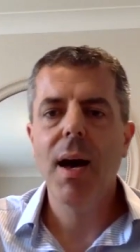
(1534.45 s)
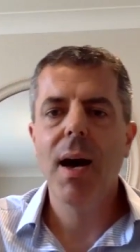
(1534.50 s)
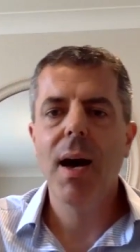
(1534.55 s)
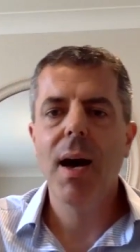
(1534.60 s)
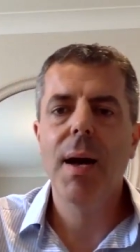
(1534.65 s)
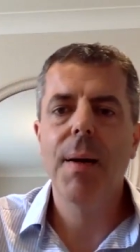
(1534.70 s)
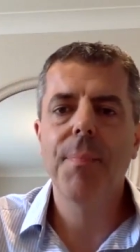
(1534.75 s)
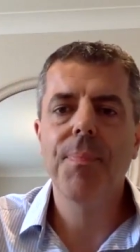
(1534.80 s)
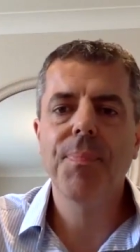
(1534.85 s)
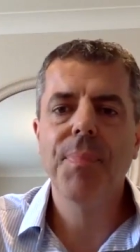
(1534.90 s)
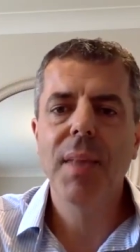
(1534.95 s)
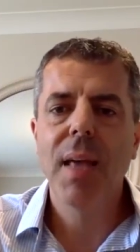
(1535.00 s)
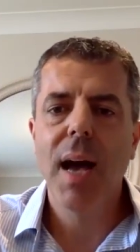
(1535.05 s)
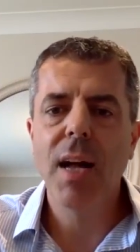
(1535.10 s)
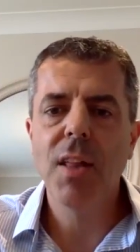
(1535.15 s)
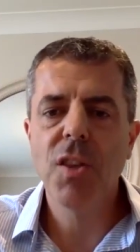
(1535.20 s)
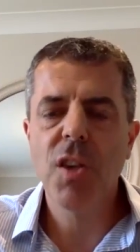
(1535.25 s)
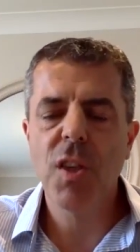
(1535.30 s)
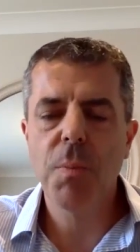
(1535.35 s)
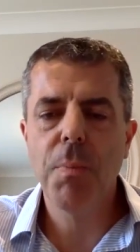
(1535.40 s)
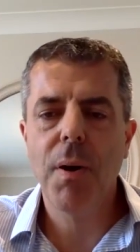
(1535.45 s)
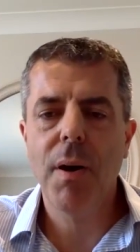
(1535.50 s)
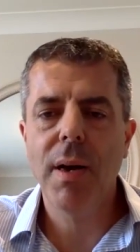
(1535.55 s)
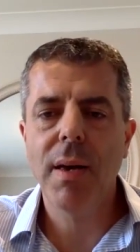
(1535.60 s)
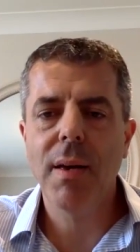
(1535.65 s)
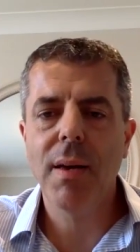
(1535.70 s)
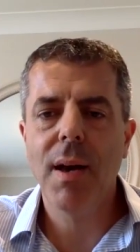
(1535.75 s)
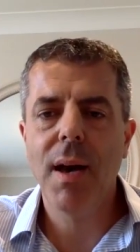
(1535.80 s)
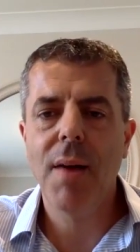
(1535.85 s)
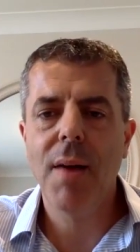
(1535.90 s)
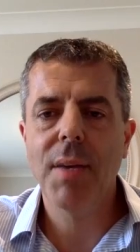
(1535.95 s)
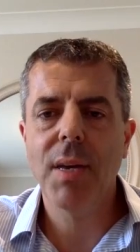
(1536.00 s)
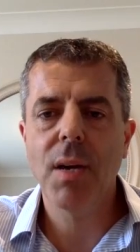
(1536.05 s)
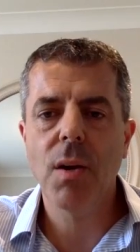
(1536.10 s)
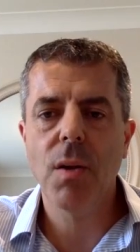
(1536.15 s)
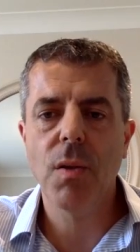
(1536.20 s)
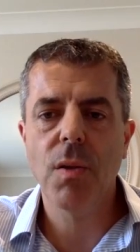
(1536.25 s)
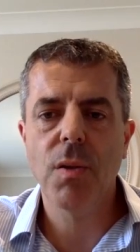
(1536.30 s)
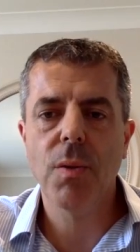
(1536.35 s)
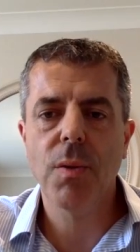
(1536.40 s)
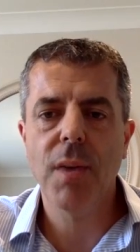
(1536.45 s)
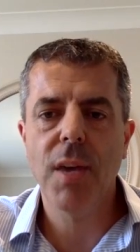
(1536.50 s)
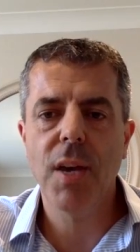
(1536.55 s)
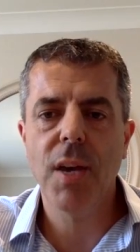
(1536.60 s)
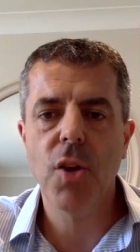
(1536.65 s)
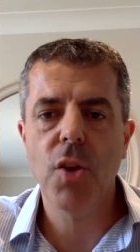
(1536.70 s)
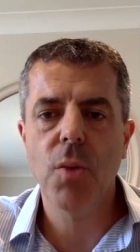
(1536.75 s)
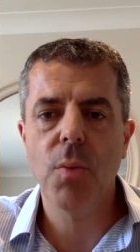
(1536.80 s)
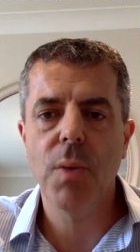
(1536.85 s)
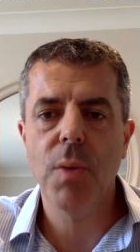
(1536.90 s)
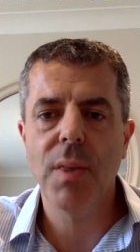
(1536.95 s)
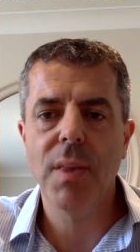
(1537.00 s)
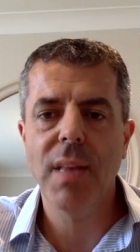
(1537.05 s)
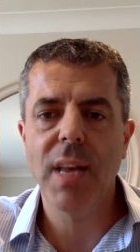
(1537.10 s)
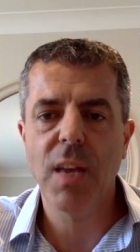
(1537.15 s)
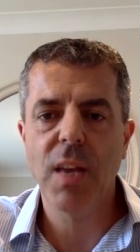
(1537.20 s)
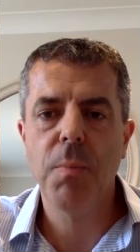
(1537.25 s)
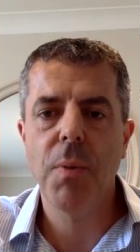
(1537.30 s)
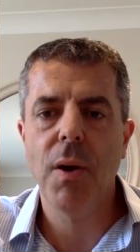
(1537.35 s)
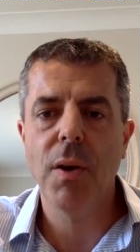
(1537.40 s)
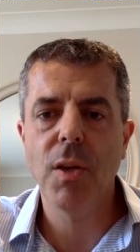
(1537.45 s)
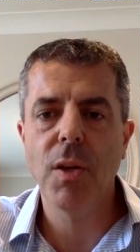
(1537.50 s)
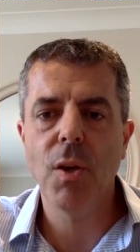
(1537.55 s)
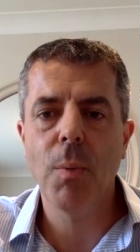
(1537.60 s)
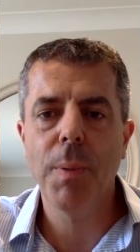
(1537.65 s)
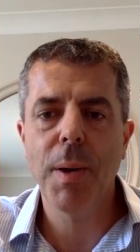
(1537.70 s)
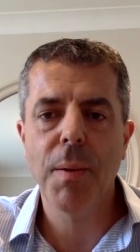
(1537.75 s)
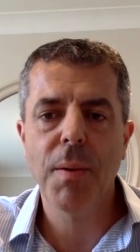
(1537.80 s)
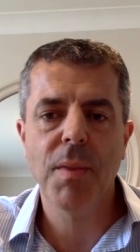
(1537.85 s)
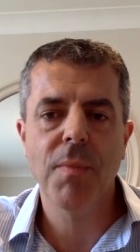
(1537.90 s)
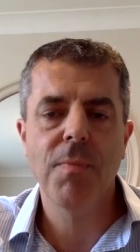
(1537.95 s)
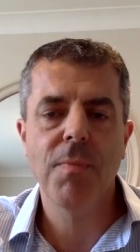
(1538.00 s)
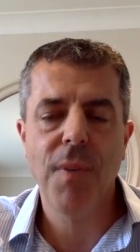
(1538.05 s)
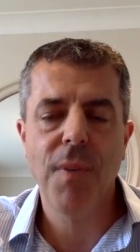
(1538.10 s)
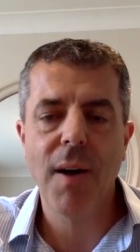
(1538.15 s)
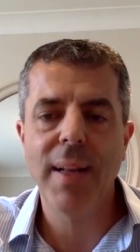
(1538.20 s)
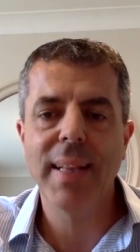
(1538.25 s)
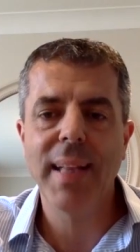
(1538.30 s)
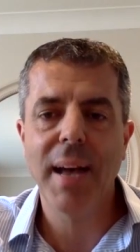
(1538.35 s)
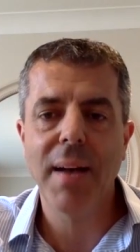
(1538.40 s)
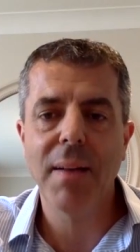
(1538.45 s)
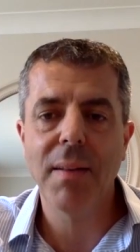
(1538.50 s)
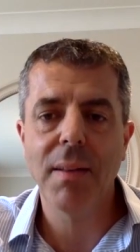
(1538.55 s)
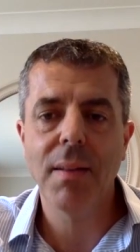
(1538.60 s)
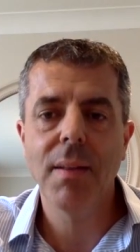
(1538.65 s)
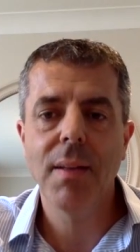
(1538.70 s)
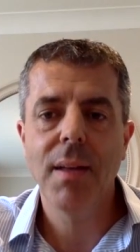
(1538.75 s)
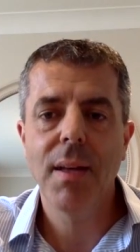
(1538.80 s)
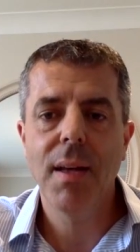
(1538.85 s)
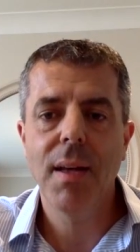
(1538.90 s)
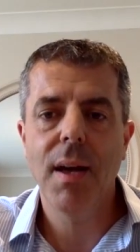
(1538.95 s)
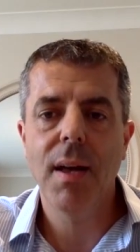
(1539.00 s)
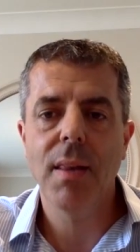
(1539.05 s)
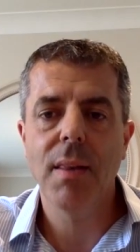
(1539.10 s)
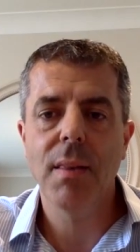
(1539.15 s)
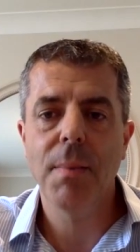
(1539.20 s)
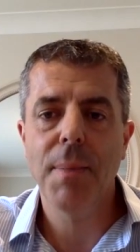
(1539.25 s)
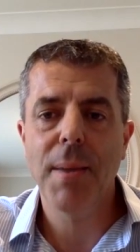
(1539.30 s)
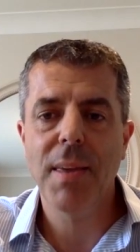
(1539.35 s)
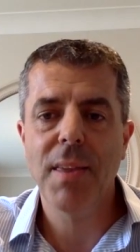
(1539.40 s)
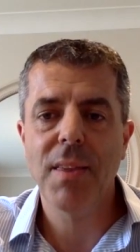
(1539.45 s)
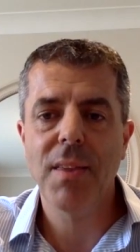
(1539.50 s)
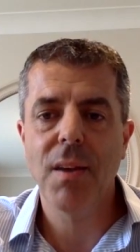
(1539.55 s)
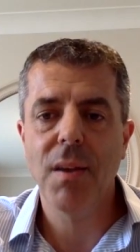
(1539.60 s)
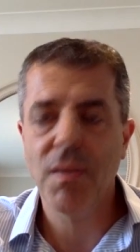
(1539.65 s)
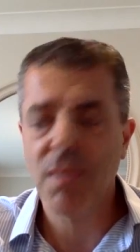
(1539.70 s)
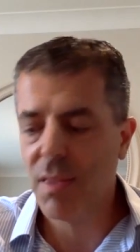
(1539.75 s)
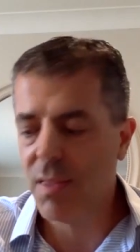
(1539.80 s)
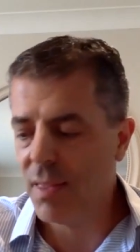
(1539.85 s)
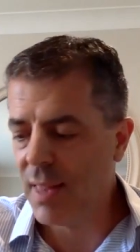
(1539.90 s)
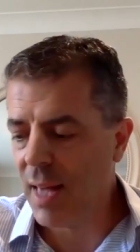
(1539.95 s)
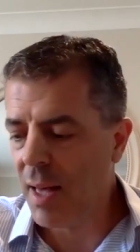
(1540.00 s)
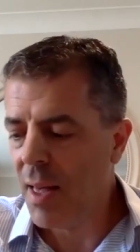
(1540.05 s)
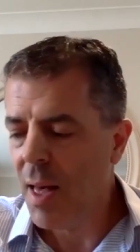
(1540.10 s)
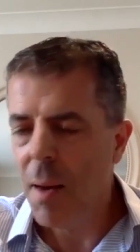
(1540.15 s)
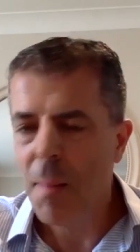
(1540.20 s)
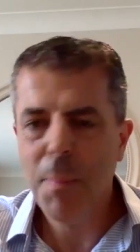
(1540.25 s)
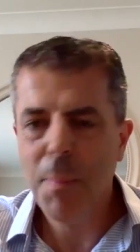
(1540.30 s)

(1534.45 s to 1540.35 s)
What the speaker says: And just by having a consultation with an expert, you'll be able to find out the best answers to that.